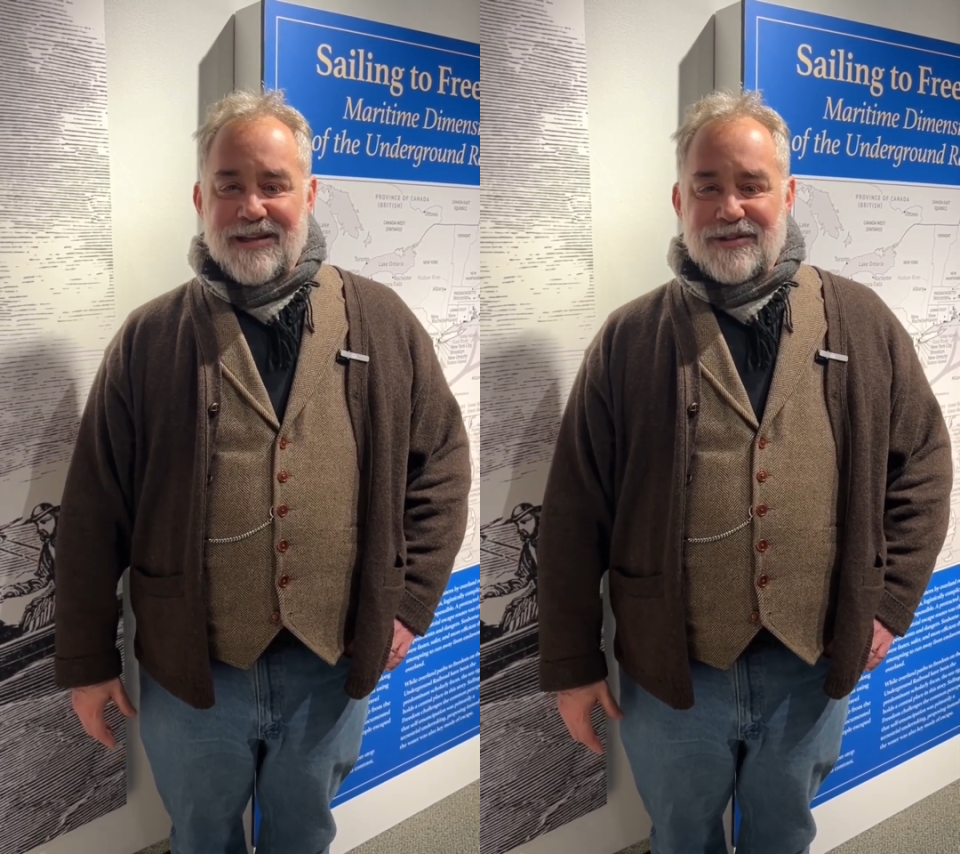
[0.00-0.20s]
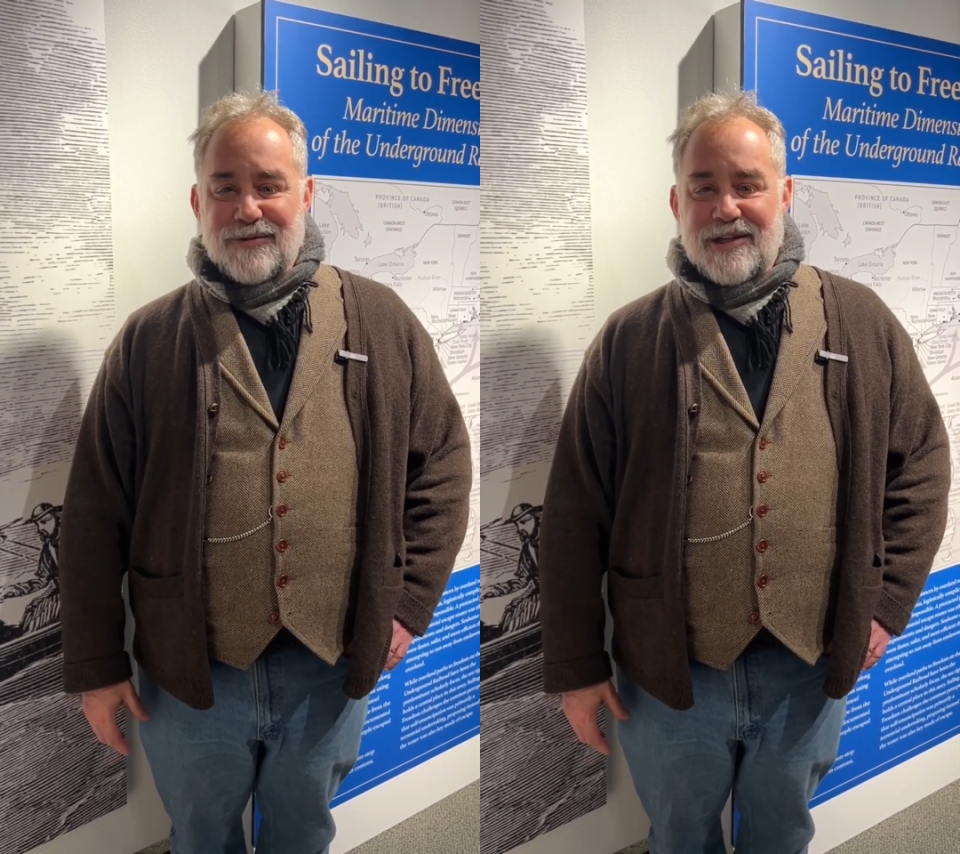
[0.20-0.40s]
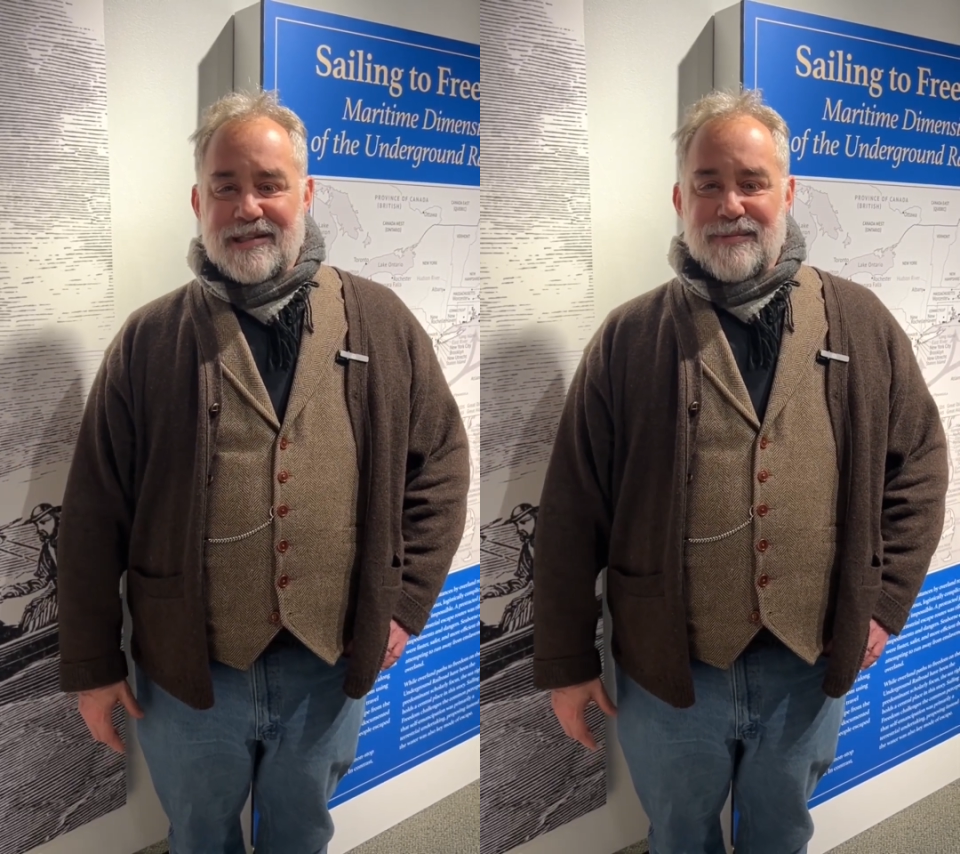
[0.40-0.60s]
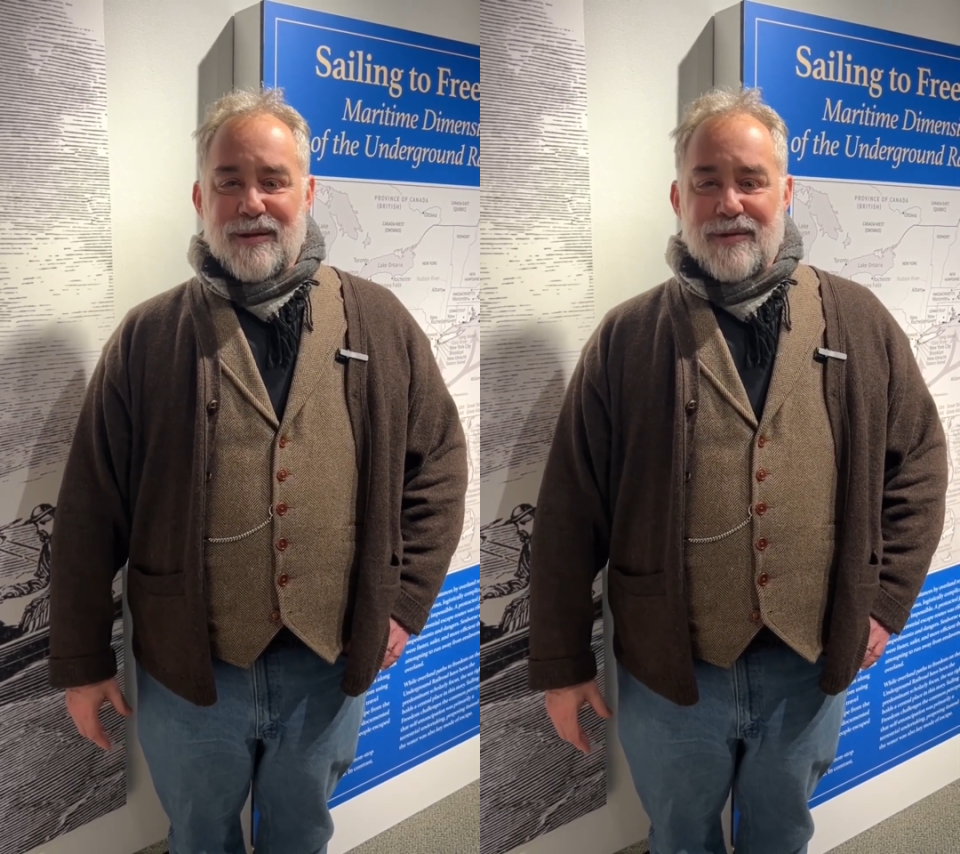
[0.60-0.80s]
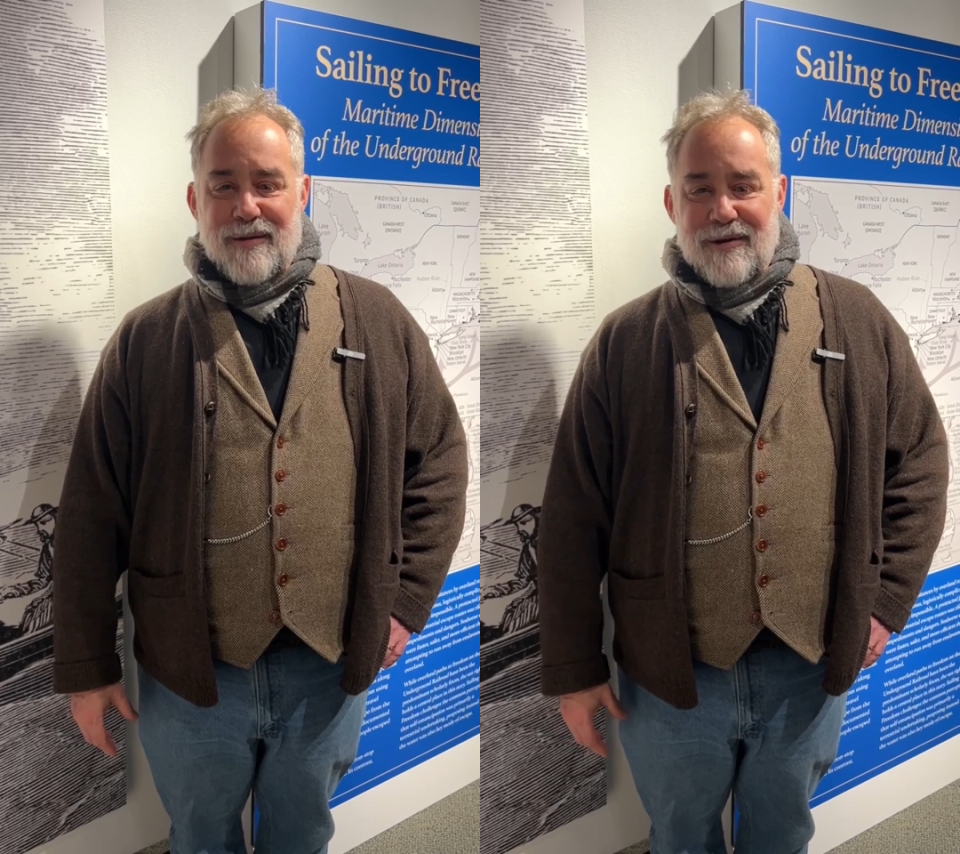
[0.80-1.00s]
to
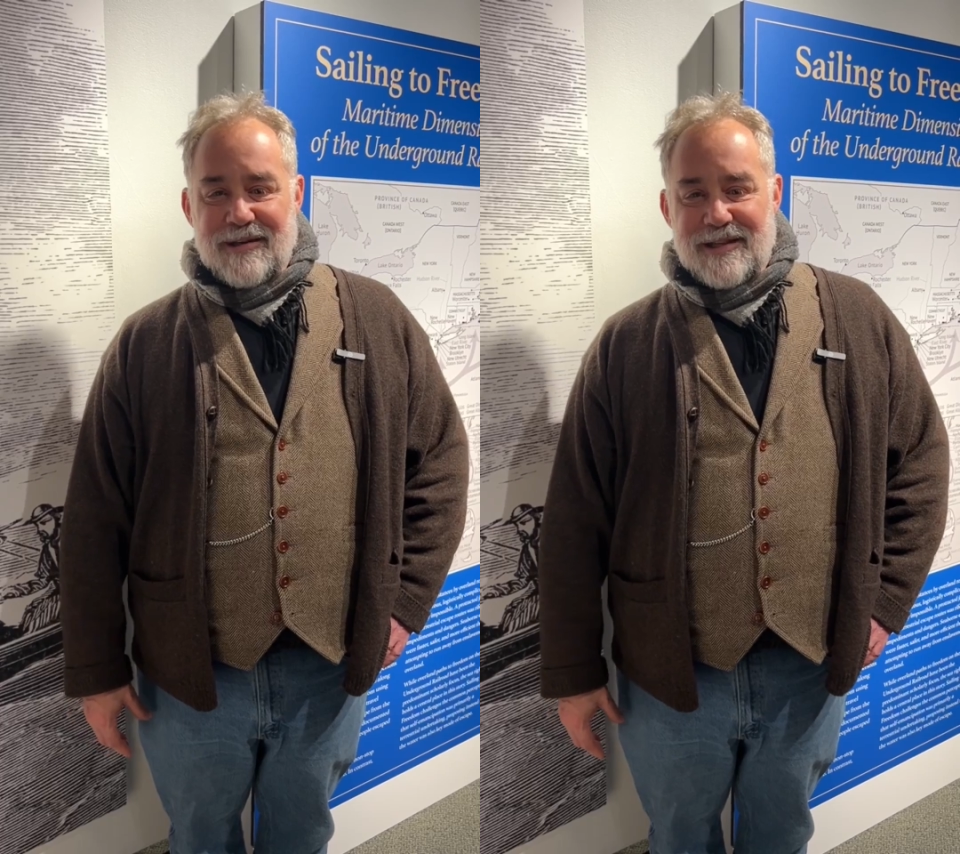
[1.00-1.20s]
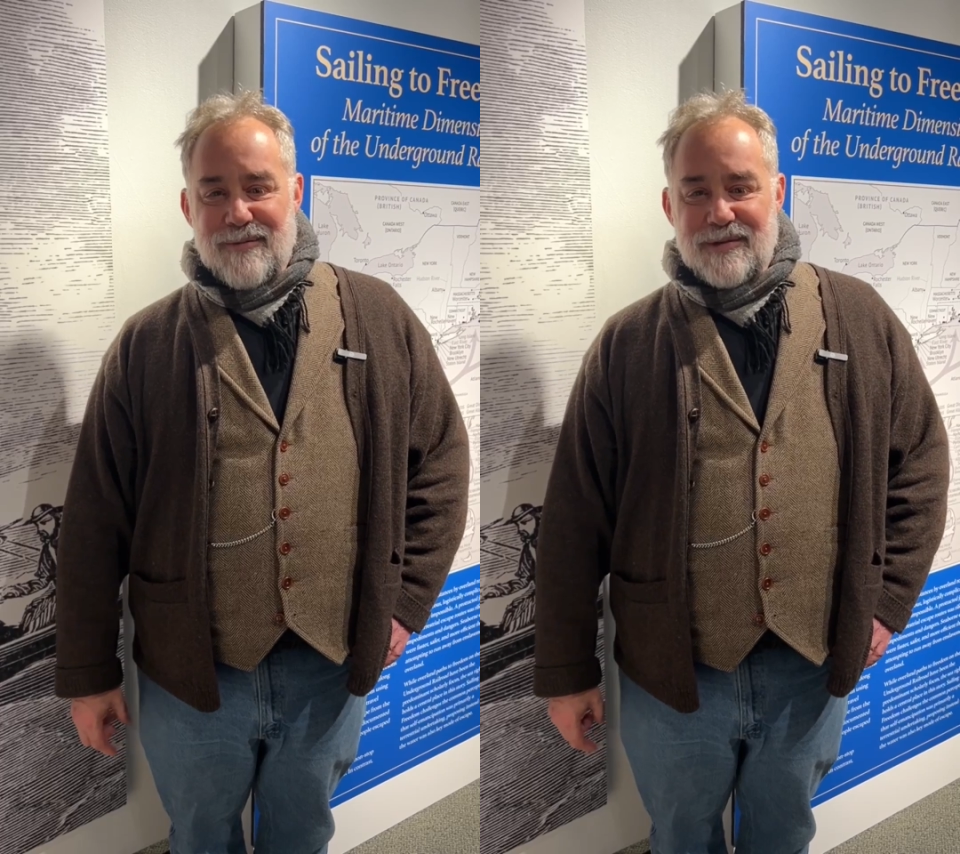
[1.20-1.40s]
Chesapeake Bay Maritime